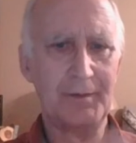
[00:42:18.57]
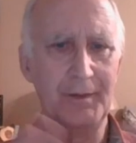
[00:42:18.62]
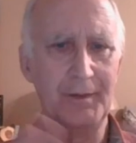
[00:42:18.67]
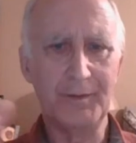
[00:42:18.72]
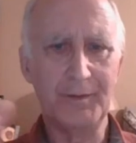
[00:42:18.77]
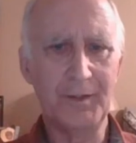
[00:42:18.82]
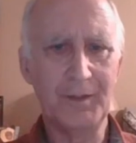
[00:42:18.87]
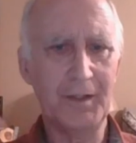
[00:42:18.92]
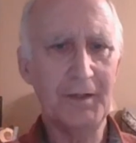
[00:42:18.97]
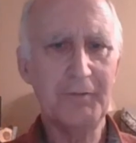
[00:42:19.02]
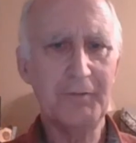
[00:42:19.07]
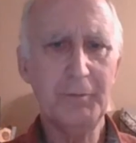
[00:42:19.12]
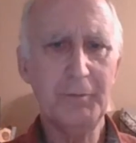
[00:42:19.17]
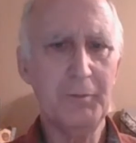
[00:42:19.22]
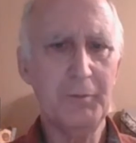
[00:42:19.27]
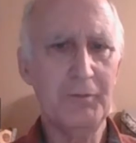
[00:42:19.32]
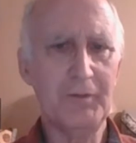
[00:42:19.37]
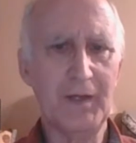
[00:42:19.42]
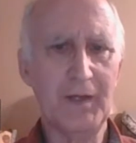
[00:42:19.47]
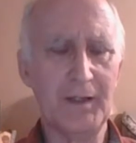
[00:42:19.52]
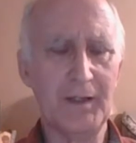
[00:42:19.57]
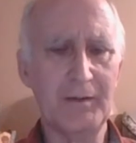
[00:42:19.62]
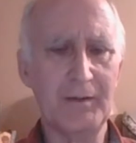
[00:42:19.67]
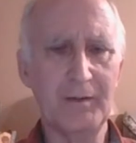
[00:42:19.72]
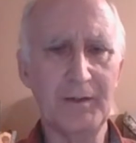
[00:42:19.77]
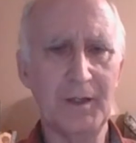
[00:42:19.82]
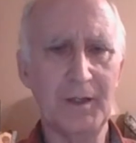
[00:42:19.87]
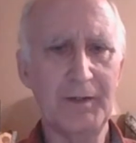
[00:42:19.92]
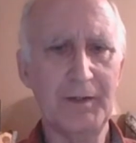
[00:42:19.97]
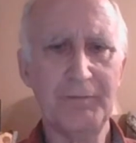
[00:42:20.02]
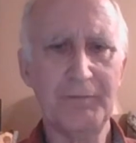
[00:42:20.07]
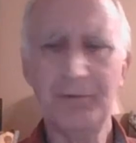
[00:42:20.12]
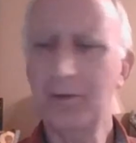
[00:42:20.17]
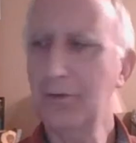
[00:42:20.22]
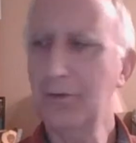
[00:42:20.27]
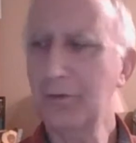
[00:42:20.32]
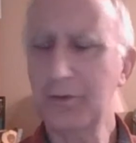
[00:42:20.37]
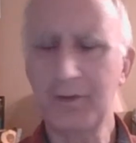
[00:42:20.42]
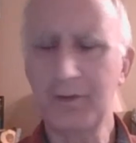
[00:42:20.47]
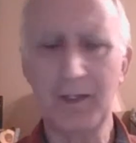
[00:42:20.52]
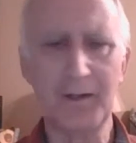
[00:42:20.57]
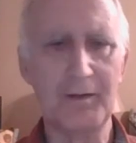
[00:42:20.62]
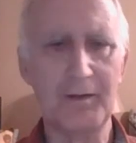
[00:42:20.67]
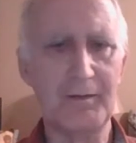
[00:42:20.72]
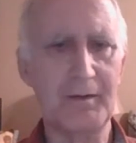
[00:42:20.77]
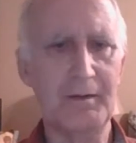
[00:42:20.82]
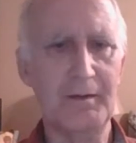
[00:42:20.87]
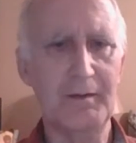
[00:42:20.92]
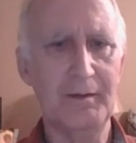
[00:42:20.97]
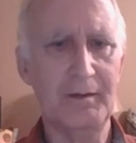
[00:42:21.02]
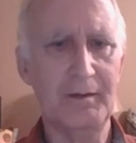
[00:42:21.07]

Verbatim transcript: You don't have to move your head, you don't have to look at anything.